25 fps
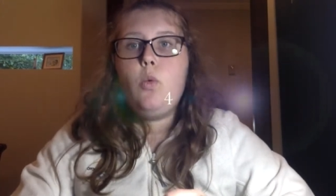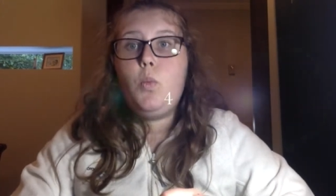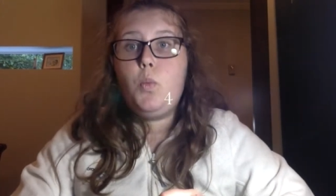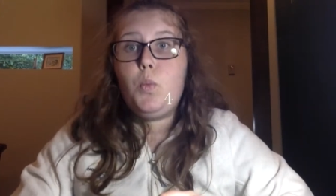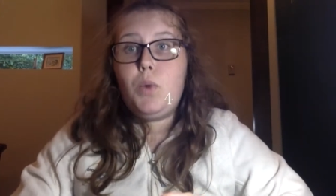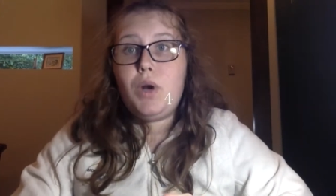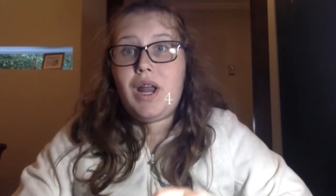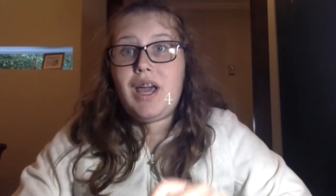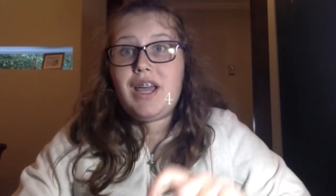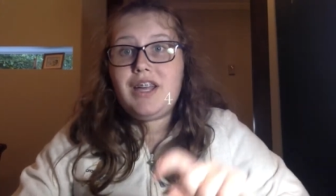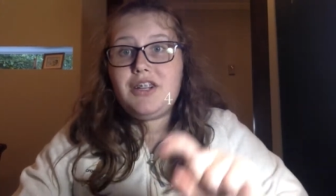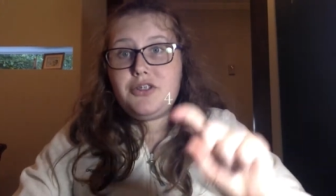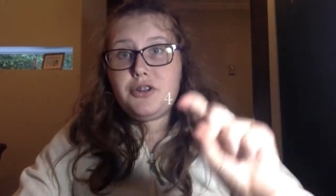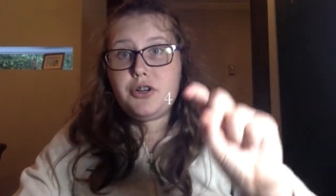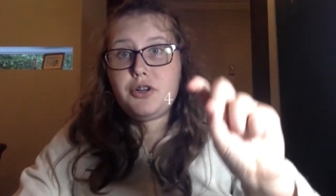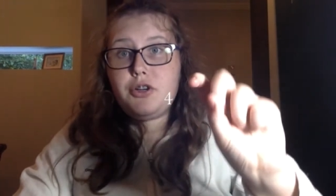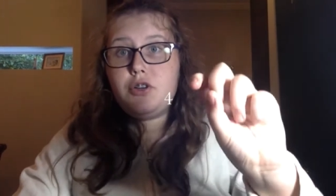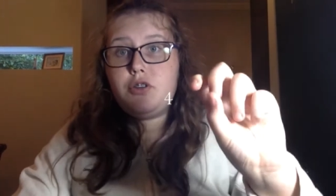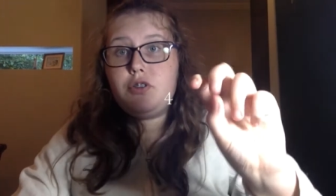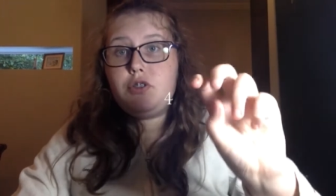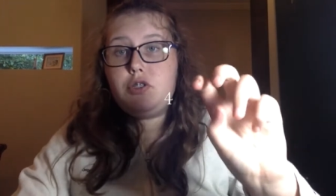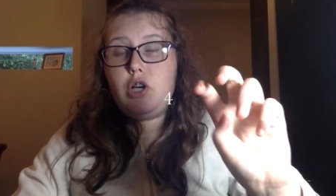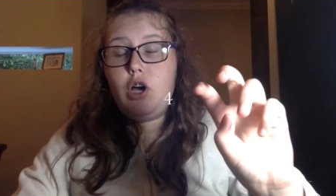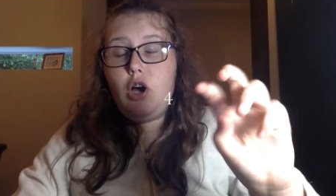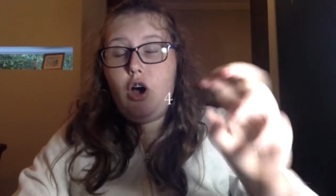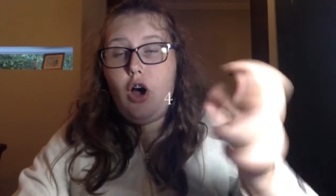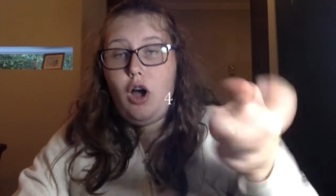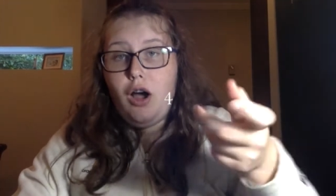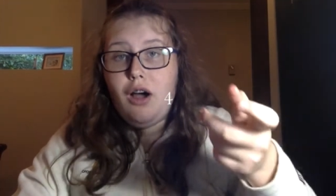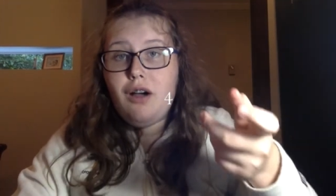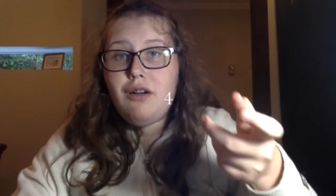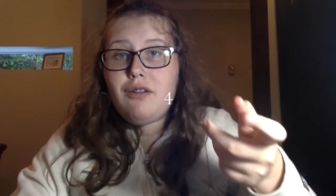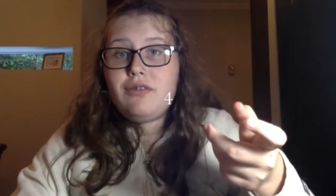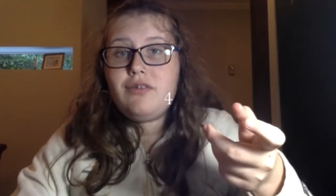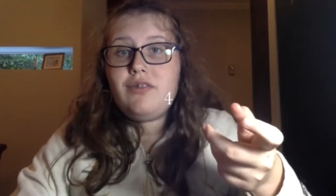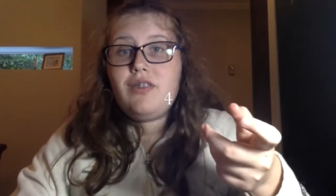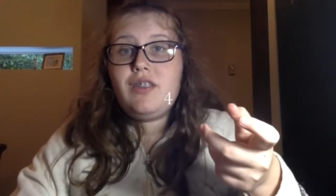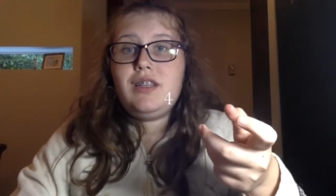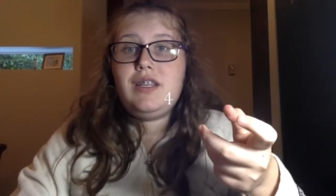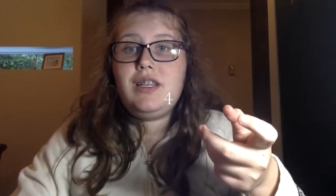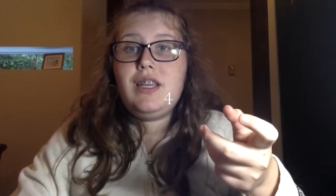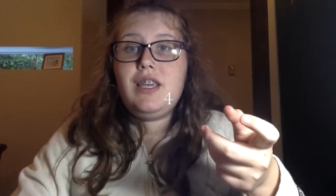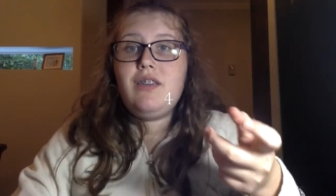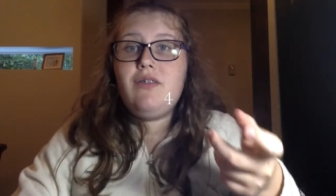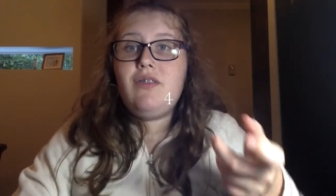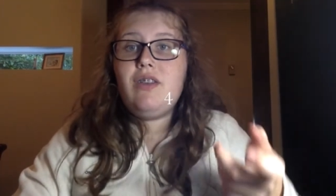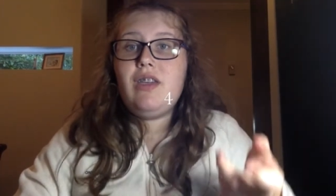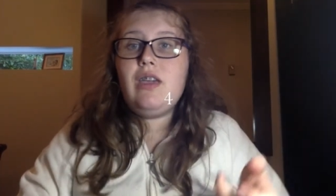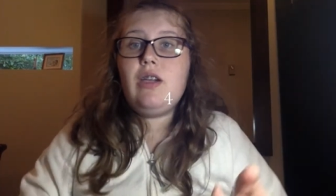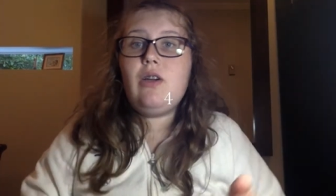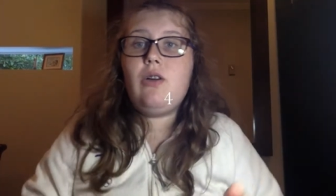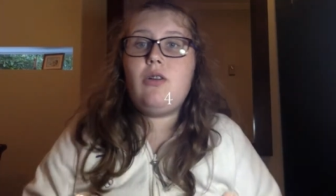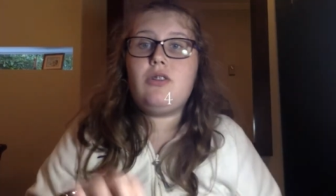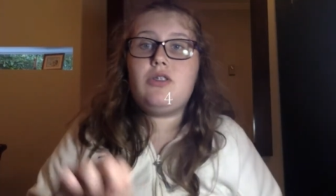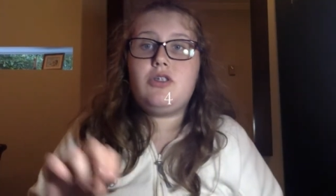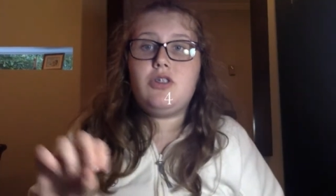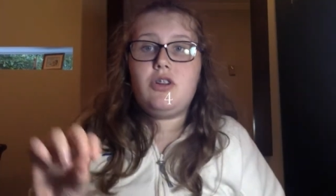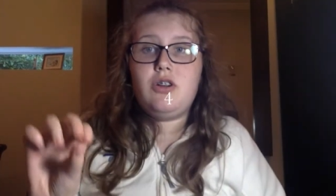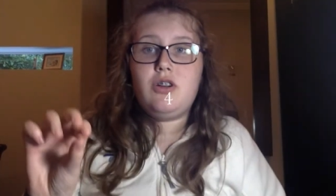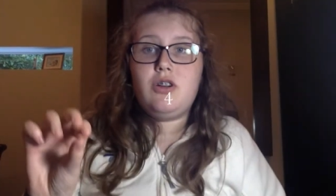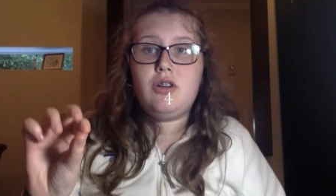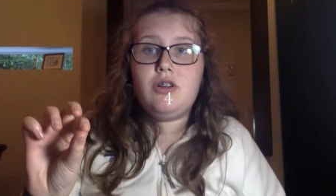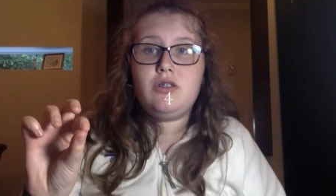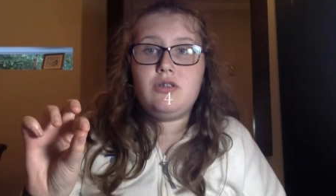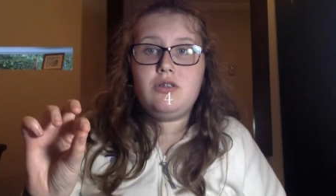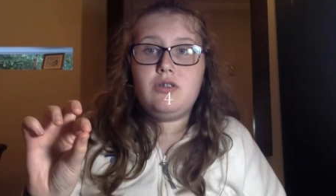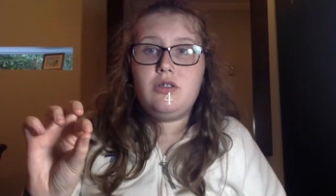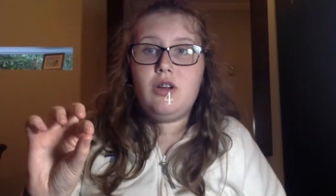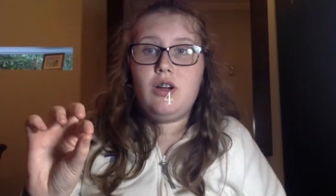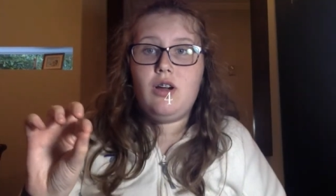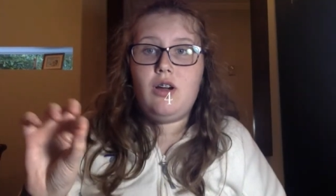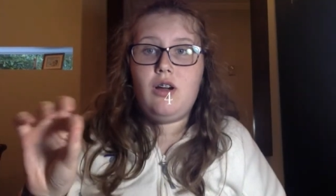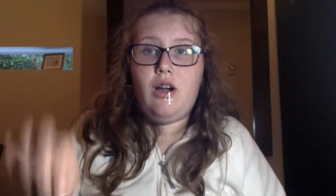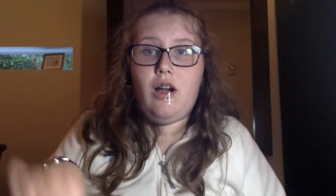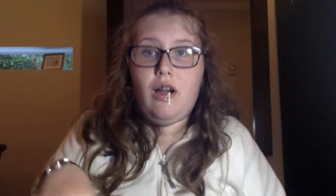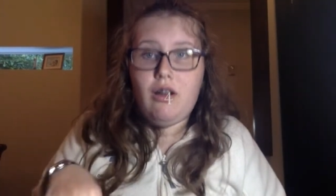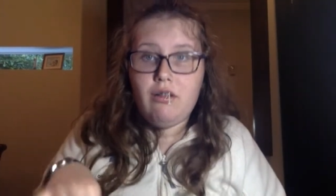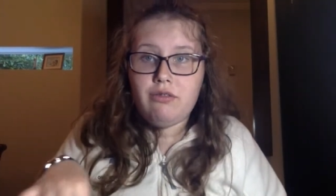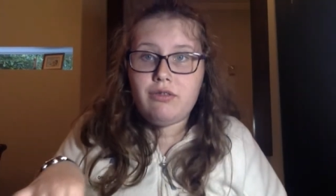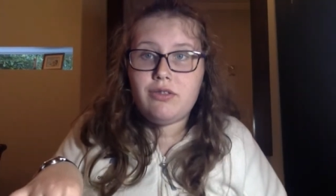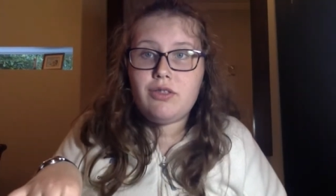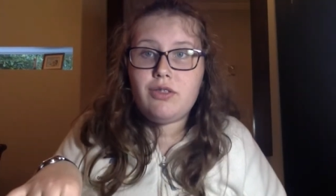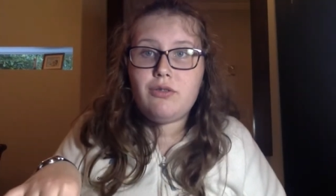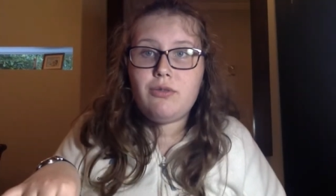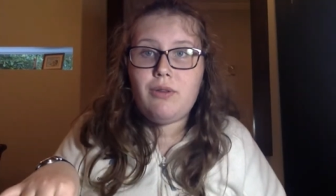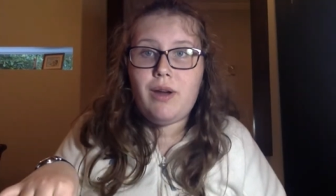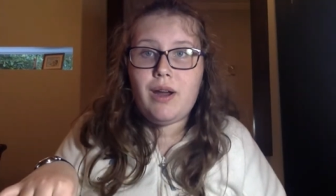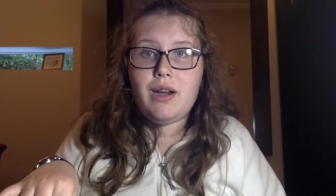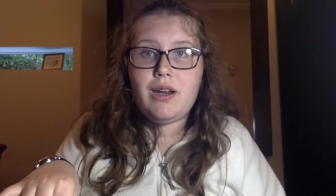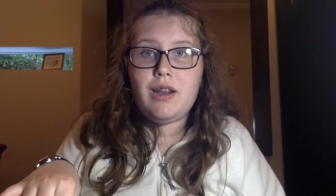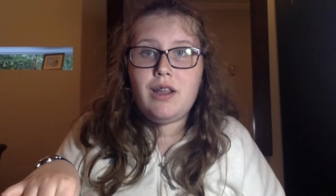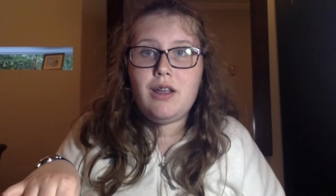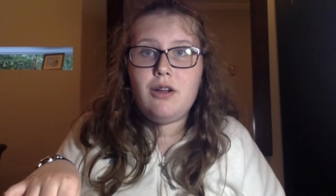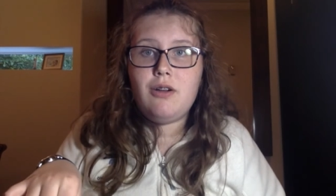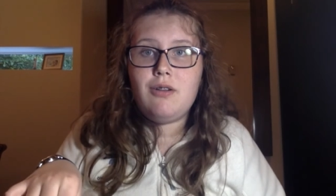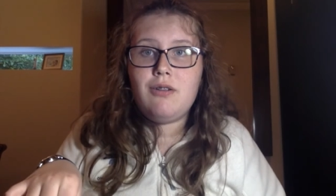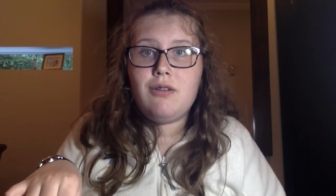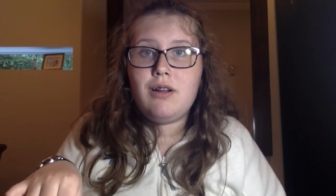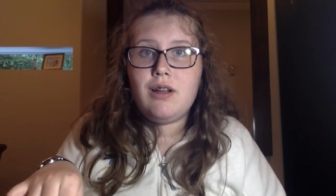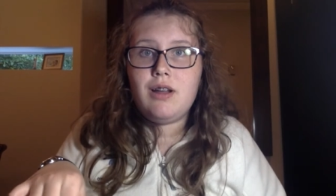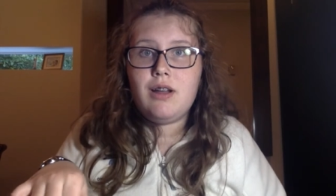When I turned off the TV or turned off the radio,